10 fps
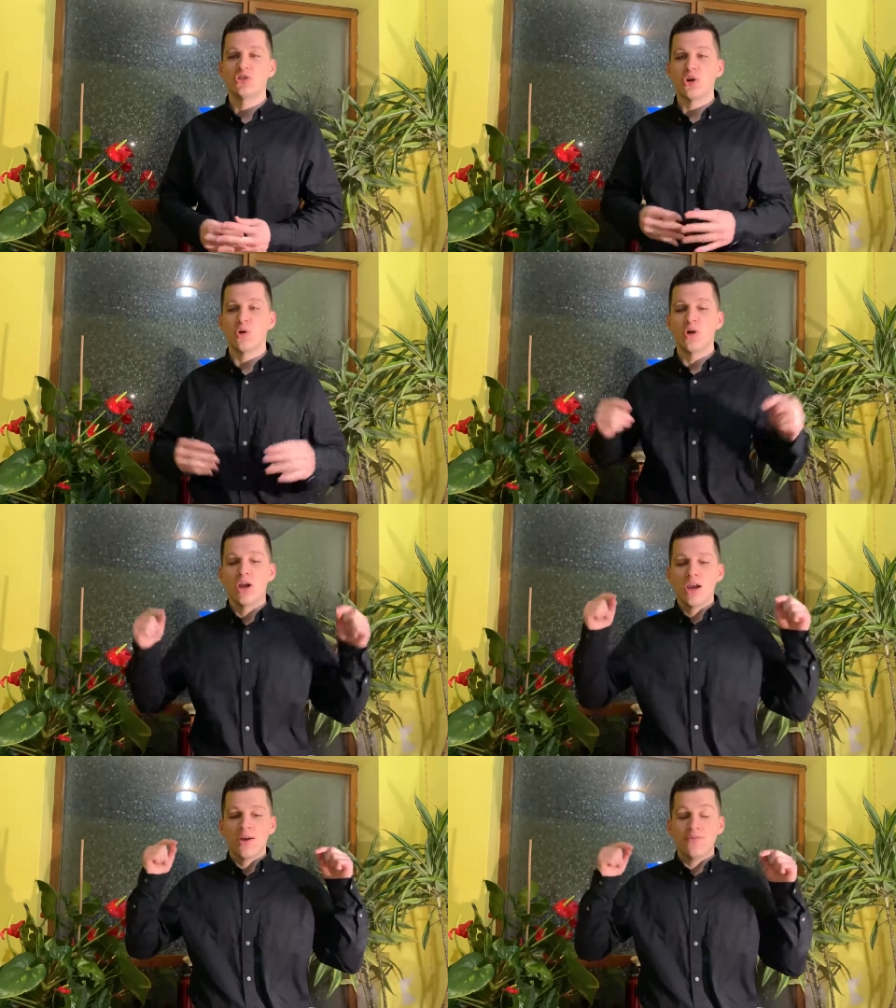So
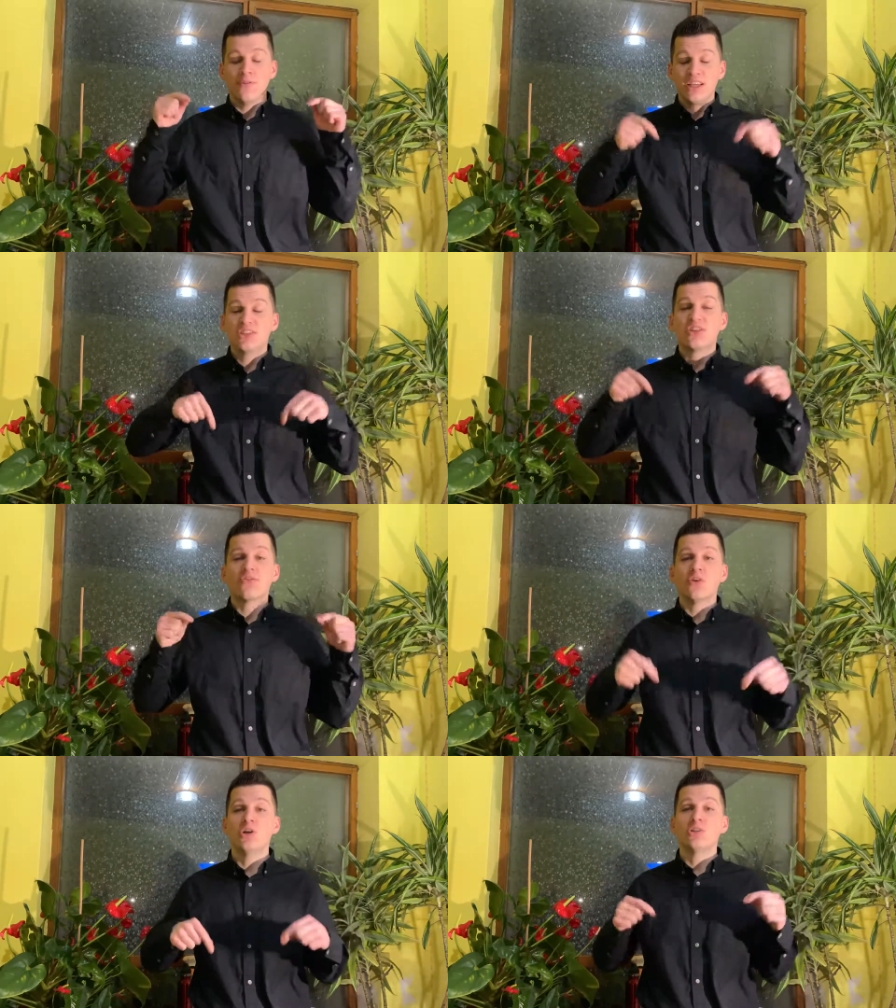it's the
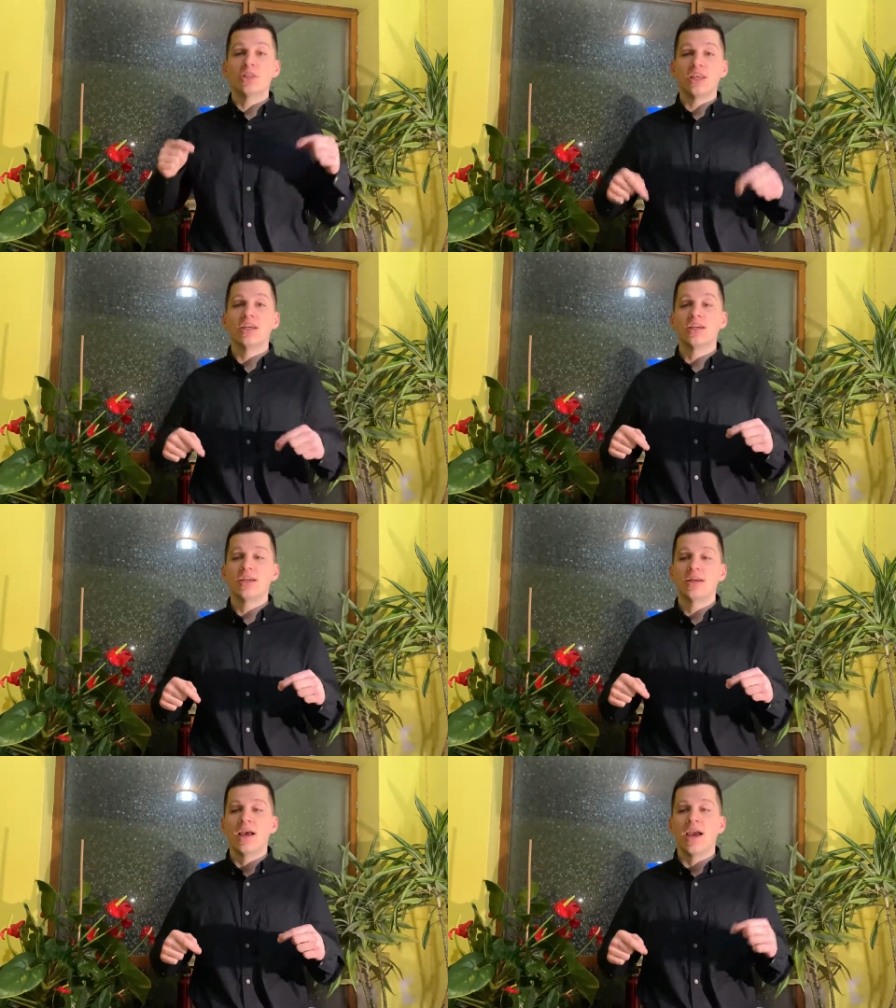first
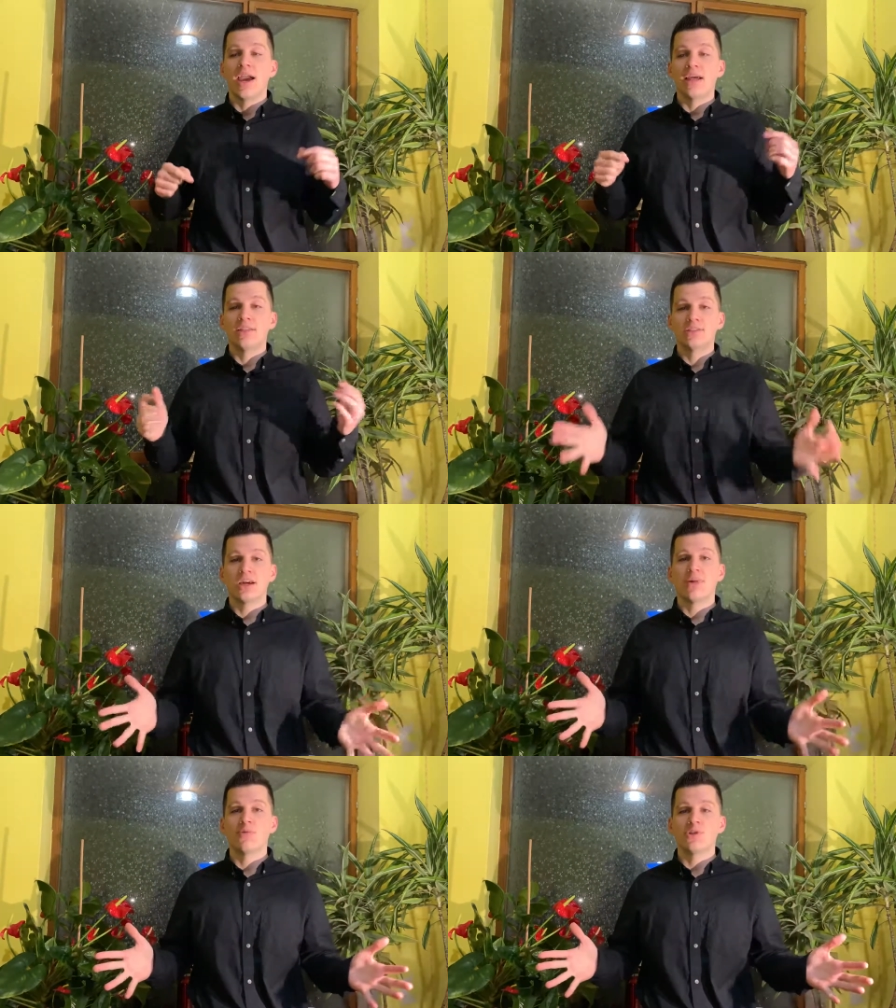link and
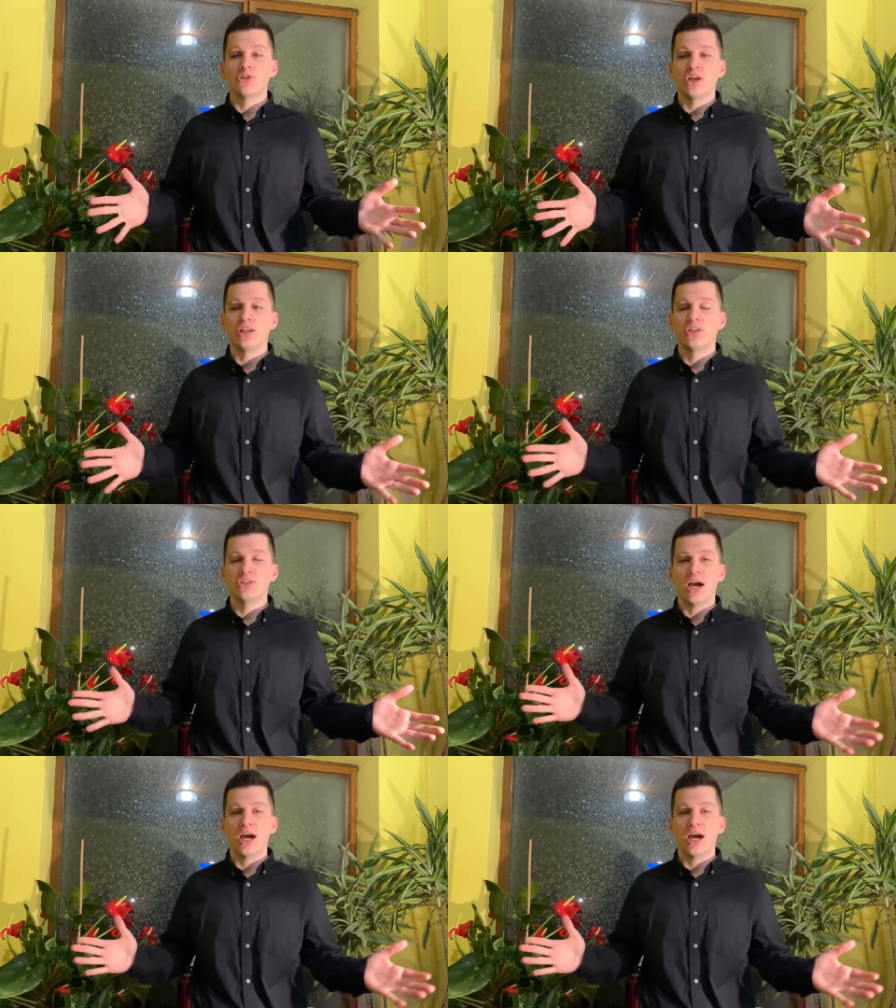sign up for the challenge.